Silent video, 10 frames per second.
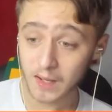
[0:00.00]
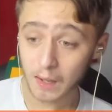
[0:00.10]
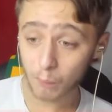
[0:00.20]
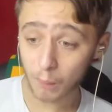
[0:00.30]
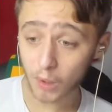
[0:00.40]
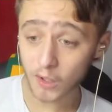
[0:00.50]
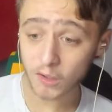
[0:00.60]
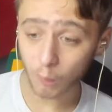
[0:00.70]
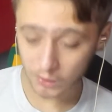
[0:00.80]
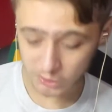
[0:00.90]
I want to
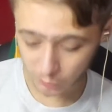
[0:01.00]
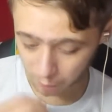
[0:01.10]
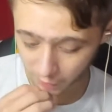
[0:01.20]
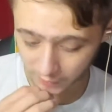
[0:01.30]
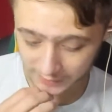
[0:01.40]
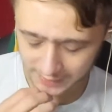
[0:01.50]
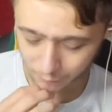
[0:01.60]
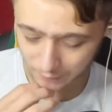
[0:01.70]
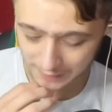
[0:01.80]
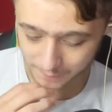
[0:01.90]
go on to a point
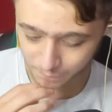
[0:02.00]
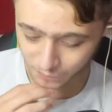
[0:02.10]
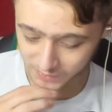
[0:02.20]
here where,